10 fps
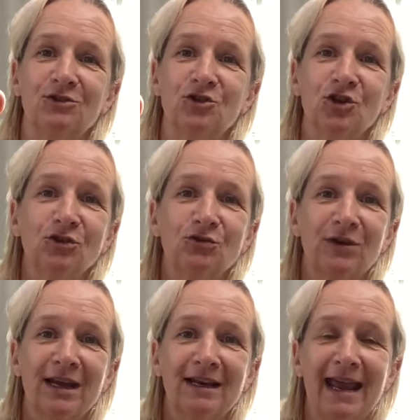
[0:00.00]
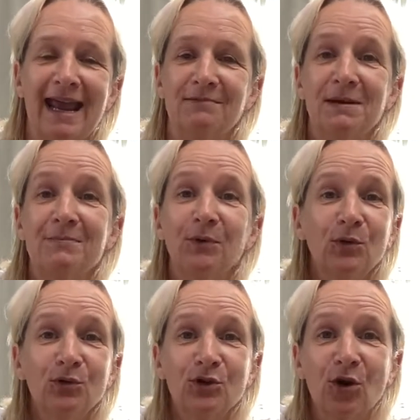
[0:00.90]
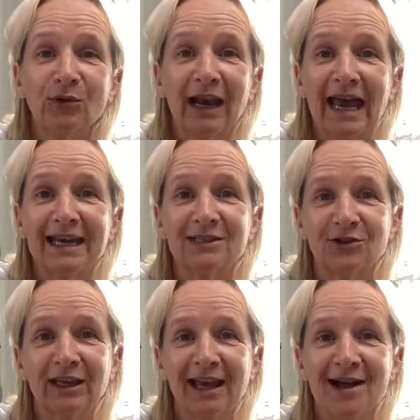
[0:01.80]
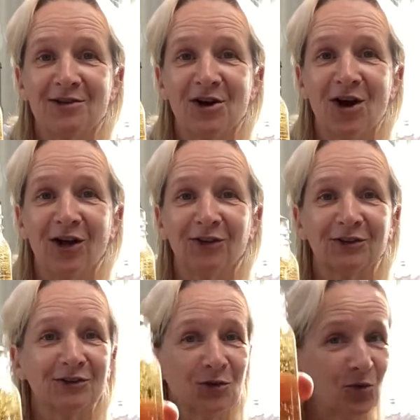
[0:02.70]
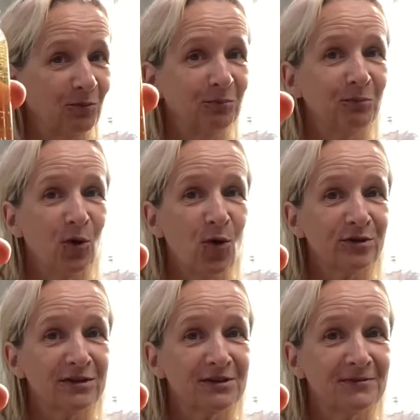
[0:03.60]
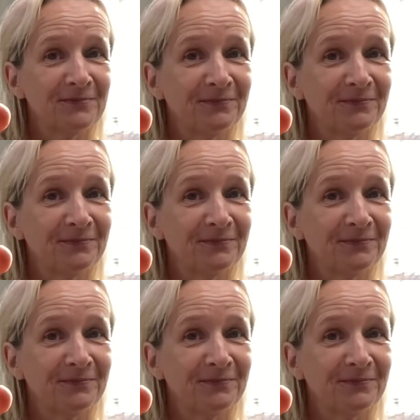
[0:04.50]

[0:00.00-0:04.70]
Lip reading: children and people who don't like drinking alcohol. So Prost,